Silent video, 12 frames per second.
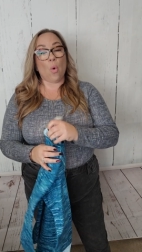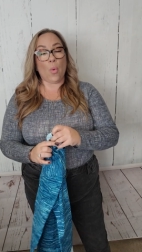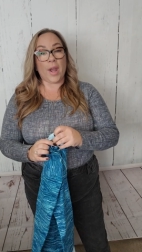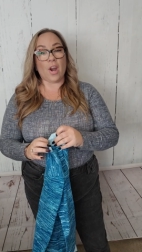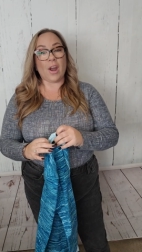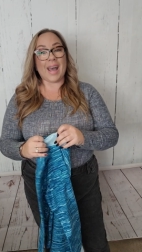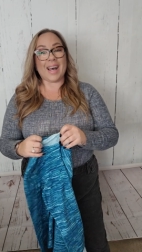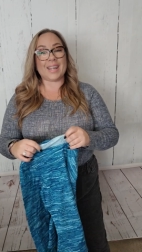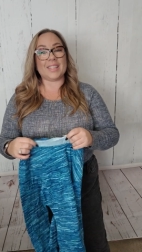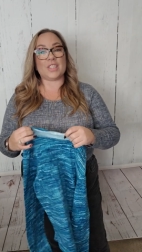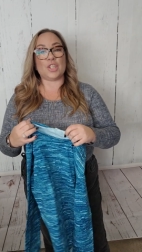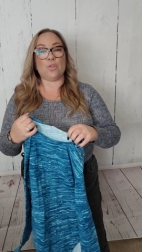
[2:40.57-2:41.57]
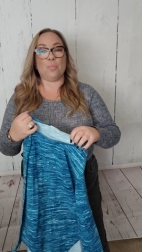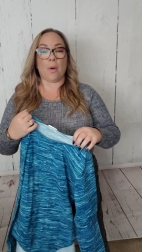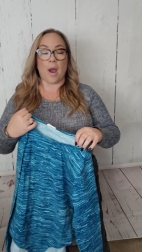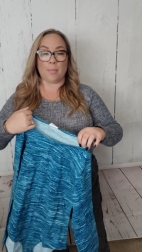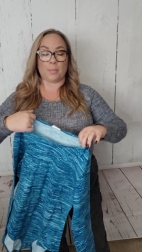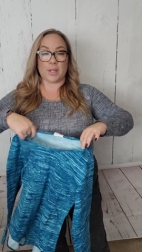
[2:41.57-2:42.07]
Whereas you
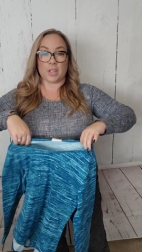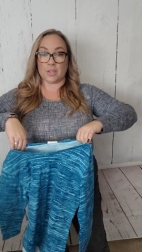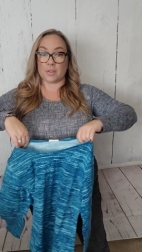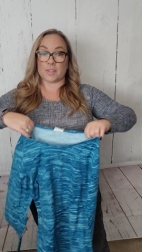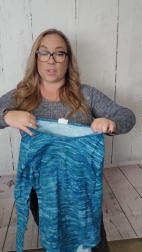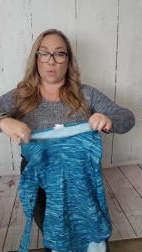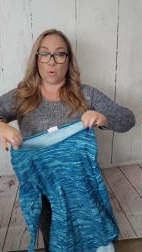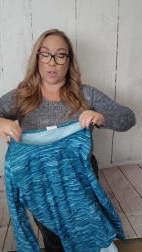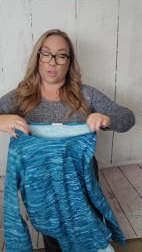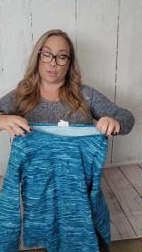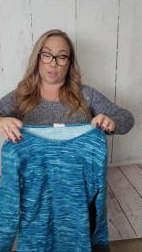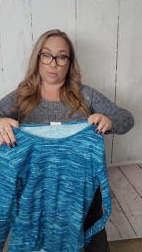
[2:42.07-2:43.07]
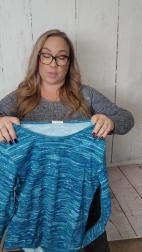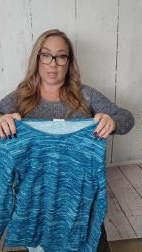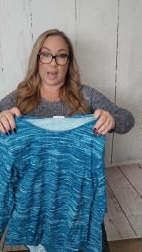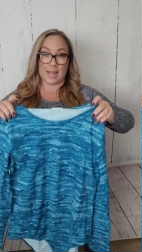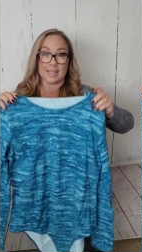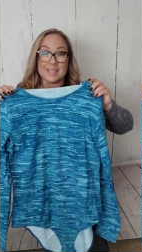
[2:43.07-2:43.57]
probably could have still worn your true
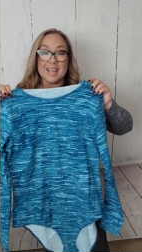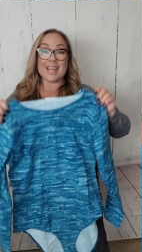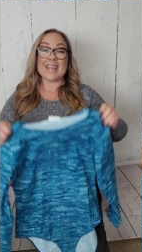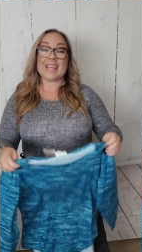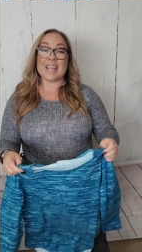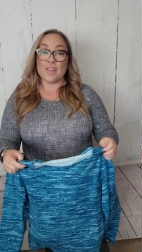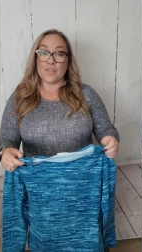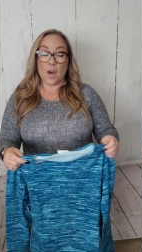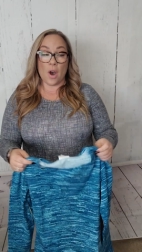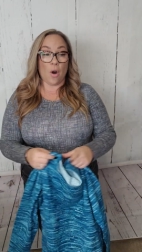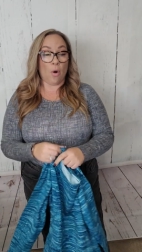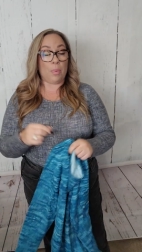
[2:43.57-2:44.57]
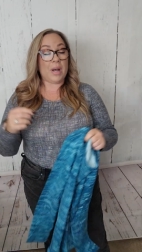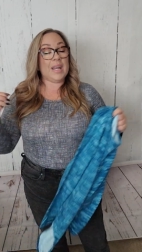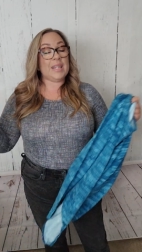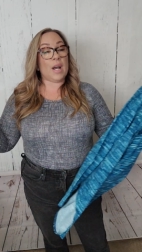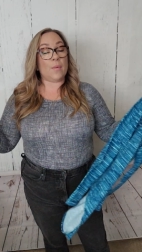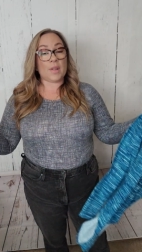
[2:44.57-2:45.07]
size in the hope.
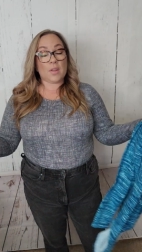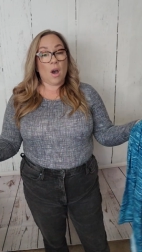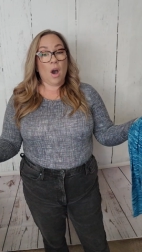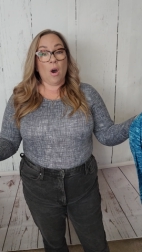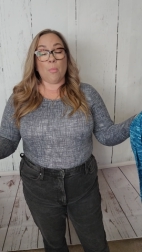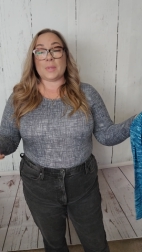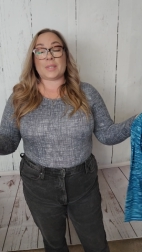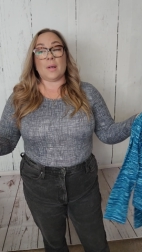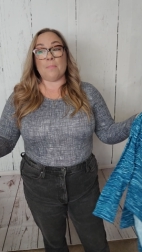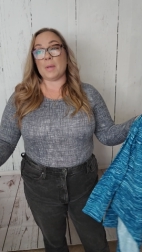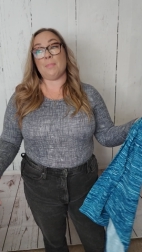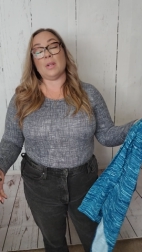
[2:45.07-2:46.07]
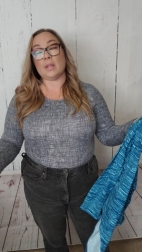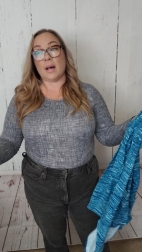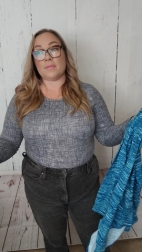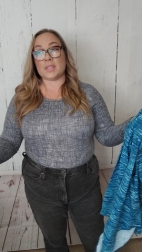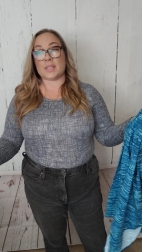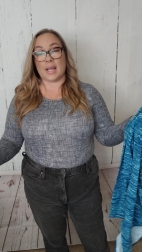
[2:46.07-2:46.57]
Now in the hope, some people
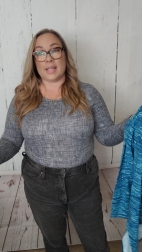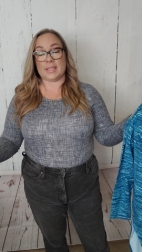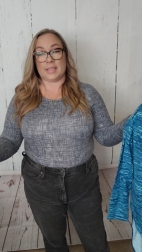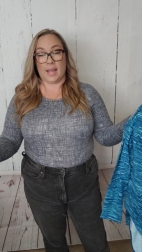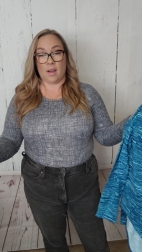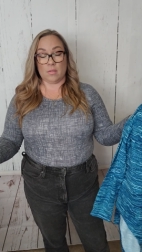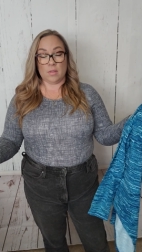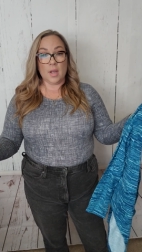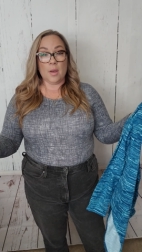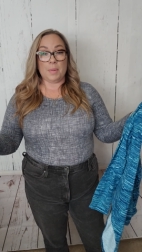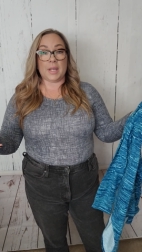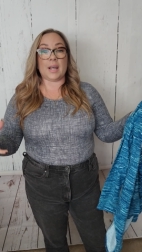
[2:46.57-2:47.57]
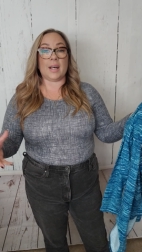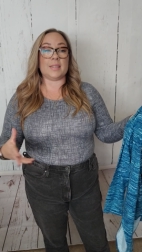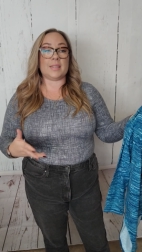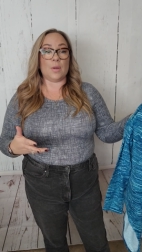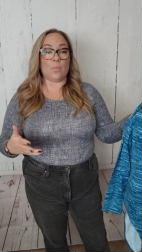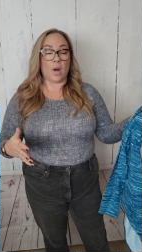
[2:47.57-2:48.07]
love to size down
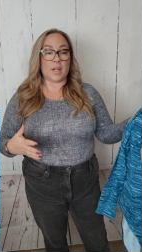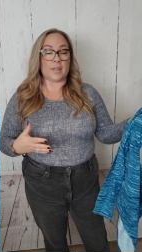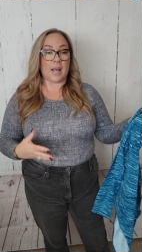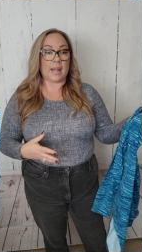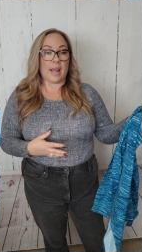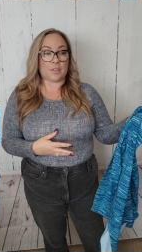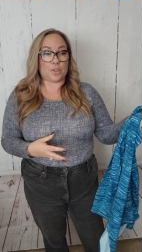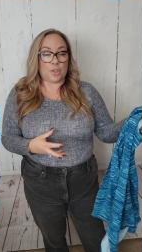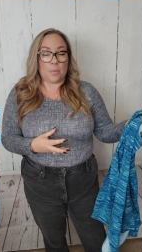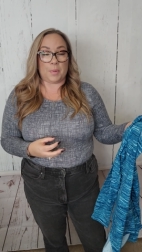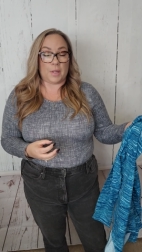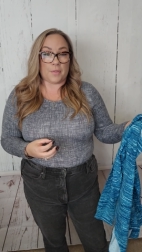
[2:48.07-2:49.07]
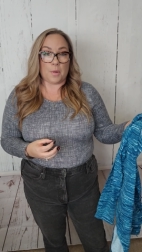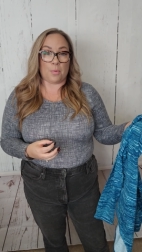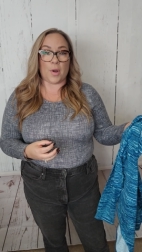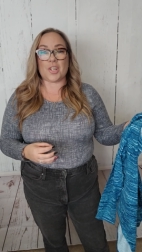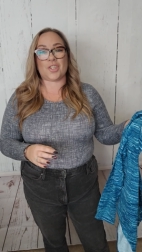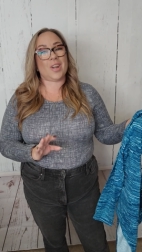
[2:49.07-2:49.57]
because they wanted that extra bit of
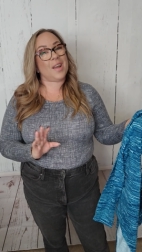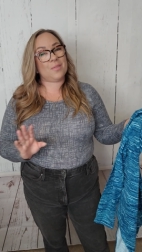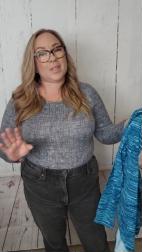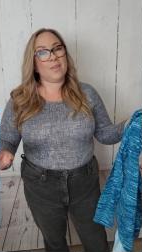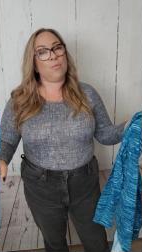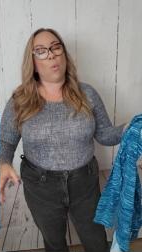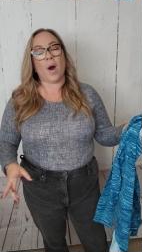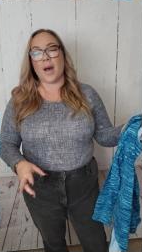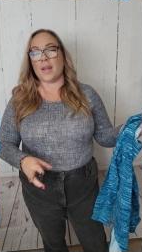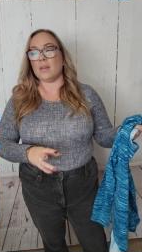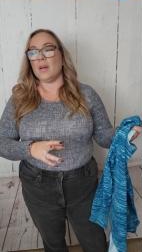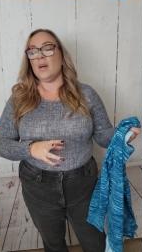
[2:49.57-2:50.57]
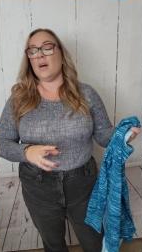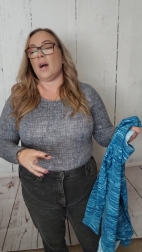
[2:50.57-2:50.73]
compression. I only have one.